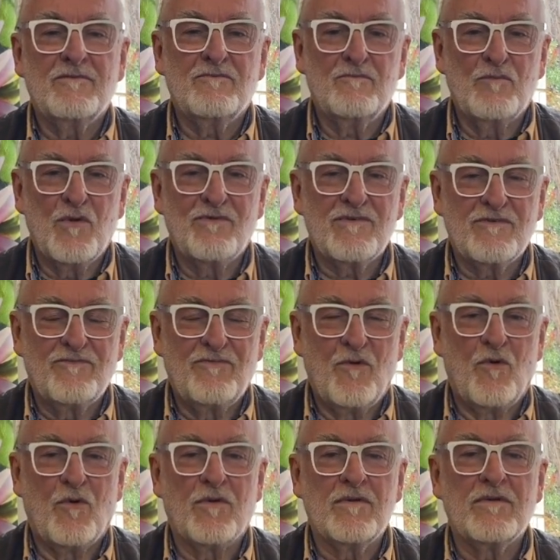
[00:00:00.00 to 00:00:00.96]
moving
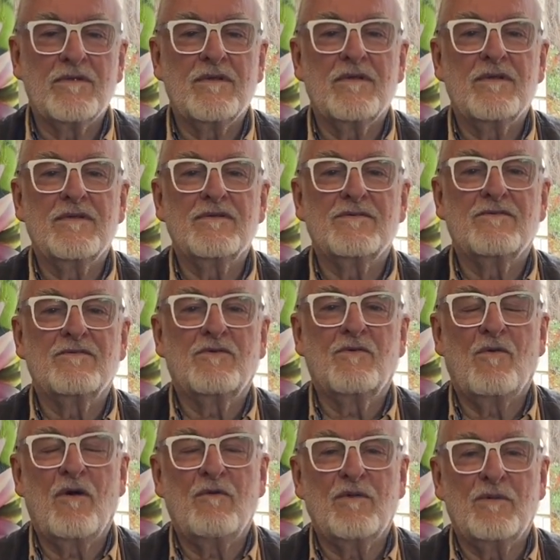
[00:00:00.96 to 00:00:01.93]
forward is
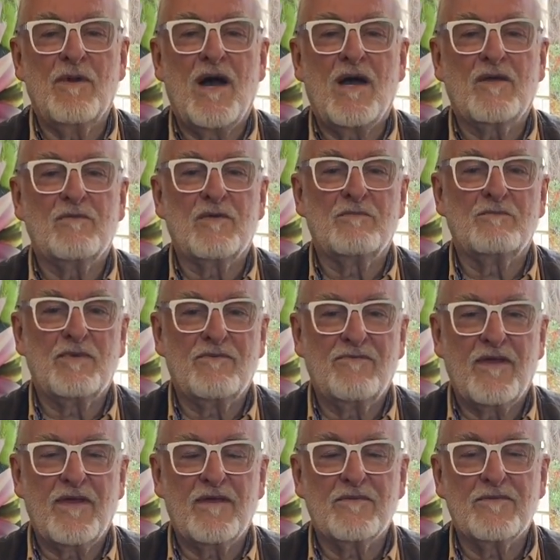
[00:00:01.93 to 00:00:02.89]
quite remarkable and
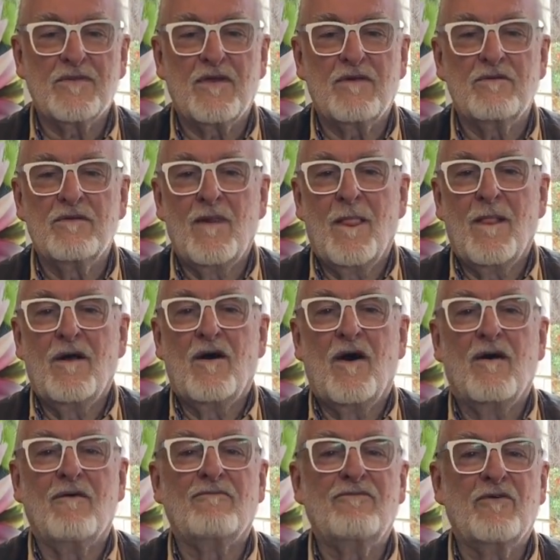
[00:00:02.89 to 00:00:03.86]
profound. So
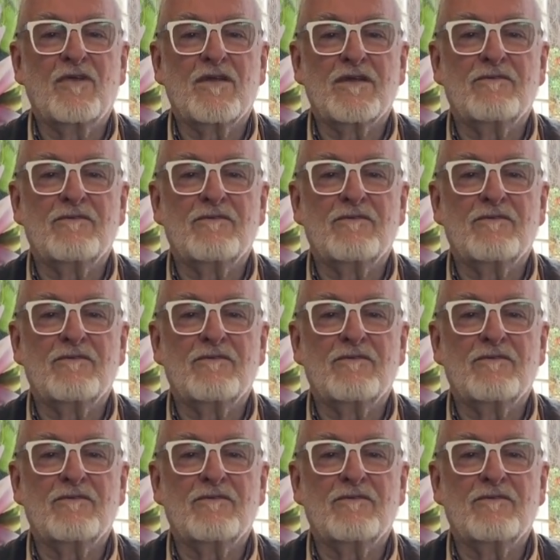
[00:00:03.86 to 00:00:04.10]
I'm feeling